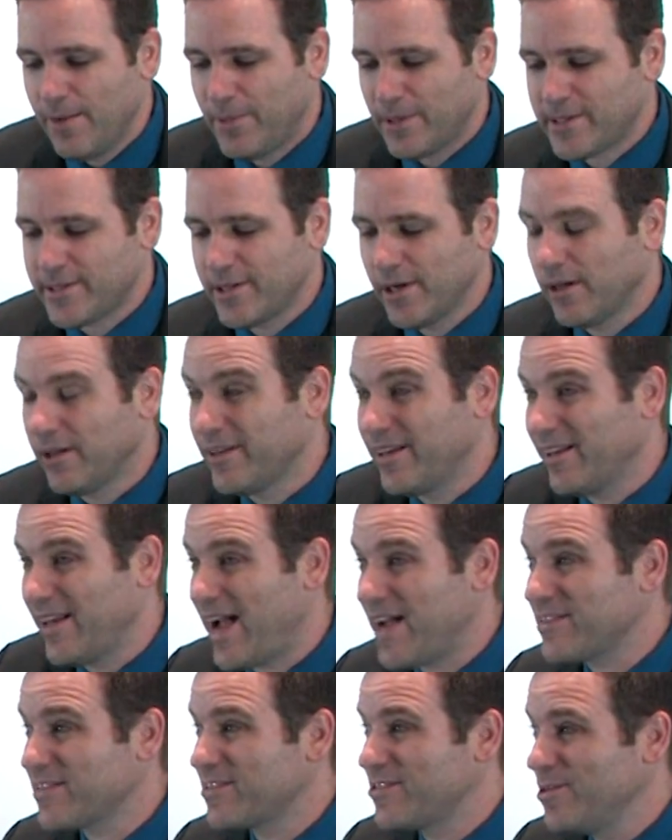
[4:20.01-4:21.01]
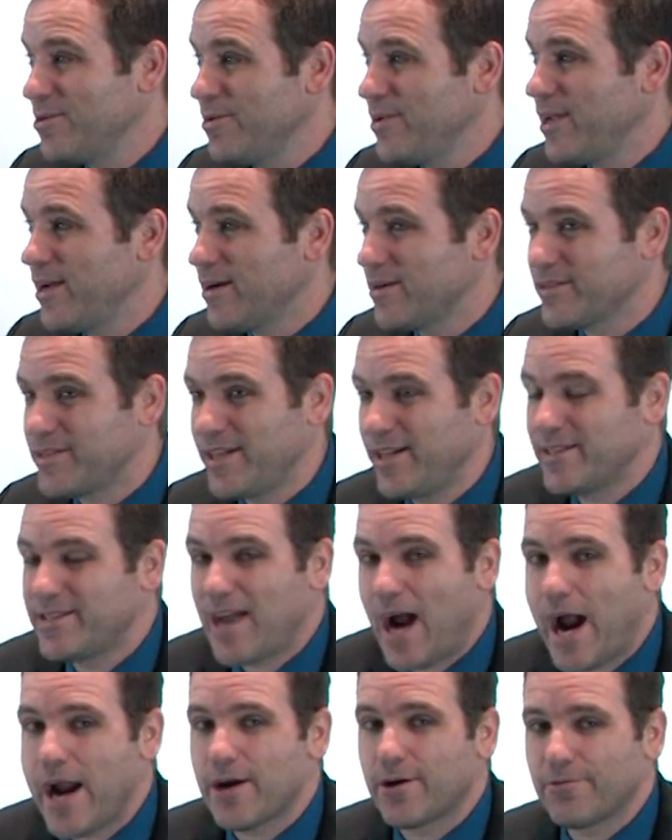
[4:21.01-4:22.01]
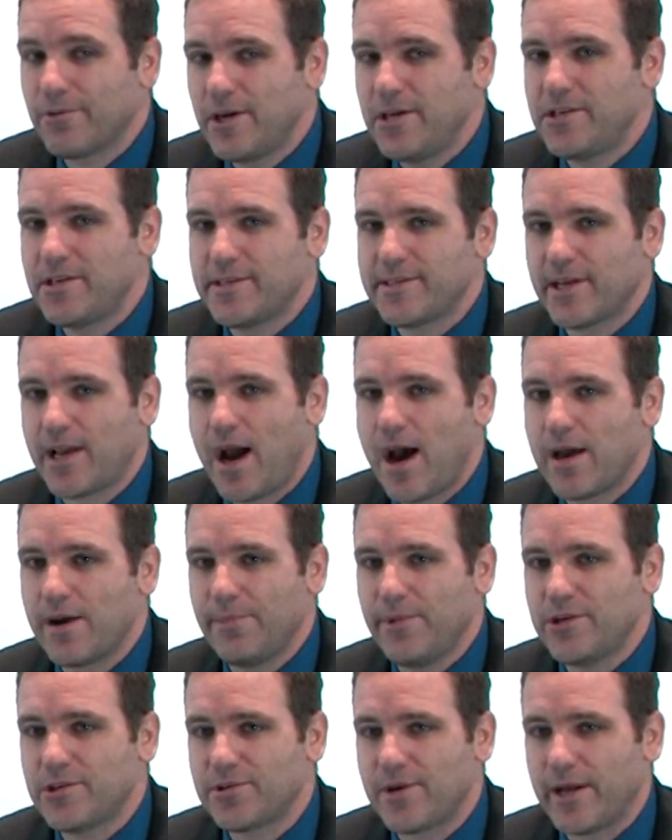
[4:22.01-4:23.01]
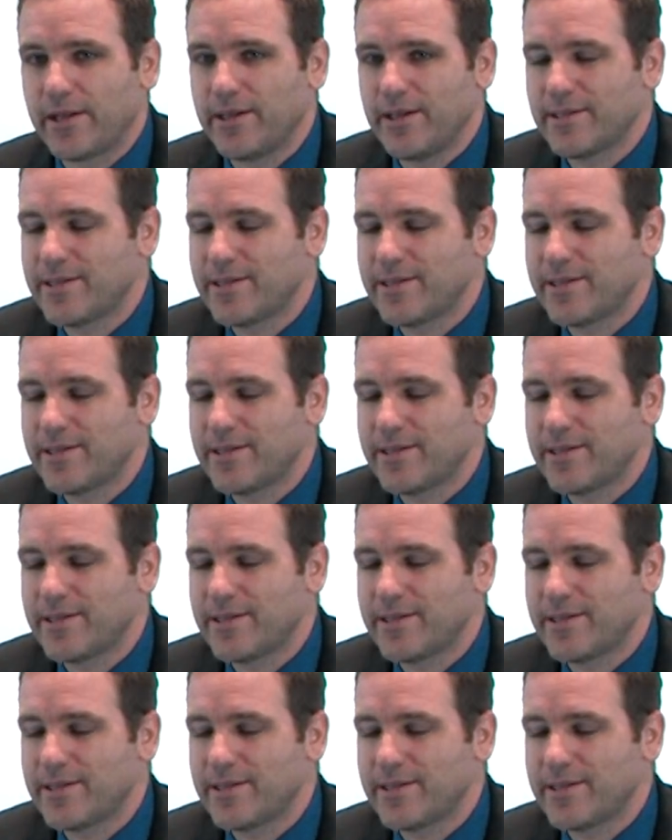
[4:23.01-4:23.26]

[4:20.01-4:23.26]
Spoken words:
But still, the last 2 years, the entire region's economy shrank.